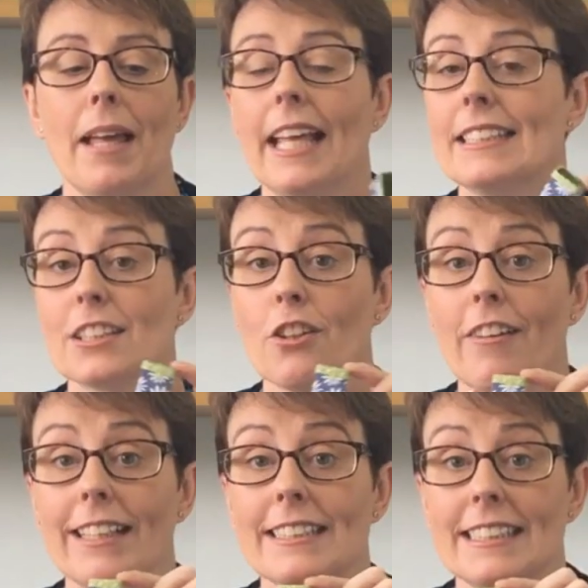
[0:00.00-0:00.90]
It's
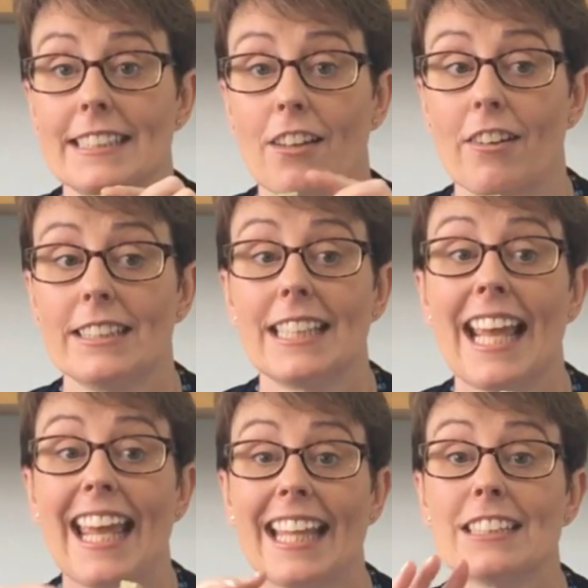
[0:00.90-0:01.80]
crazy size.
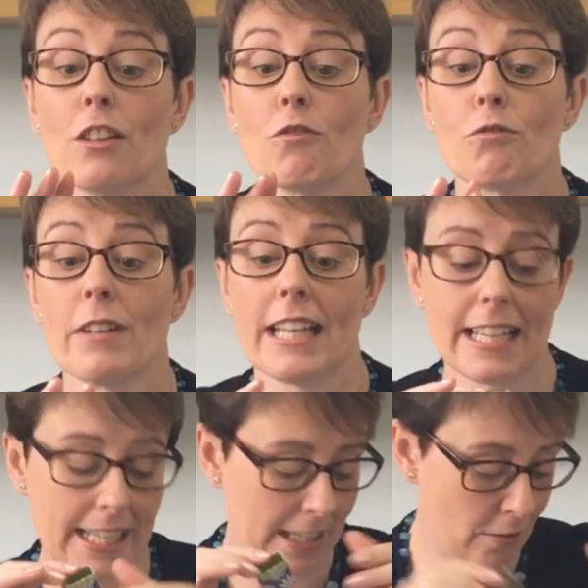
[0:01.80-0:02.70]
It is
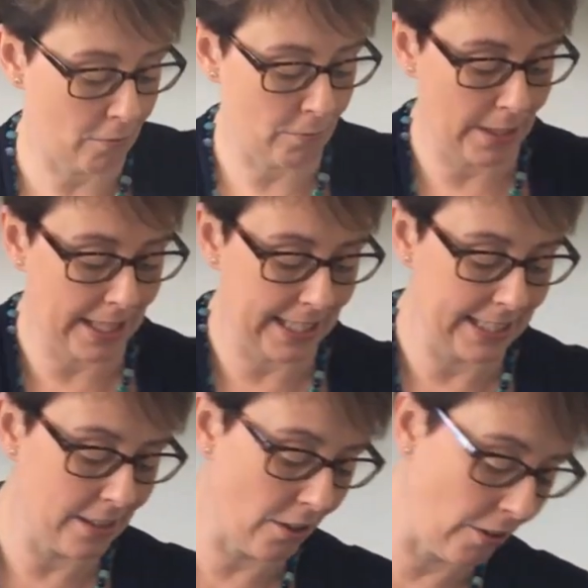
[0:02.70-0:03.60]
really,
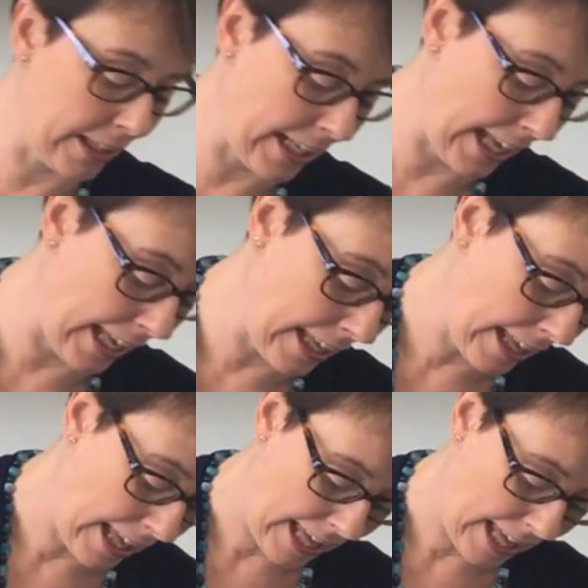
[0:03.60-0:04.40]
really tiny.